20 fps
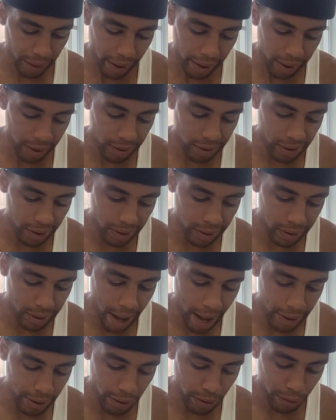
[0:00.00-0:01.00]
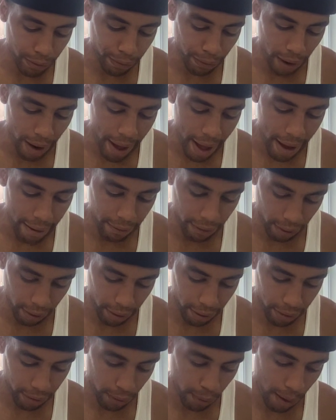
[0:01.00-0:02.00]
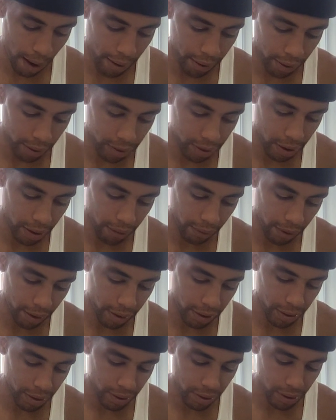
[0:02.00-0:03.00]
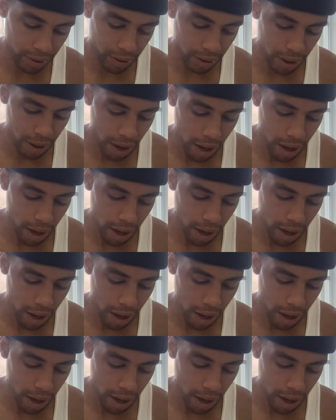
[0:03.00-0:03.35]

It is a statute forever throughout your generations.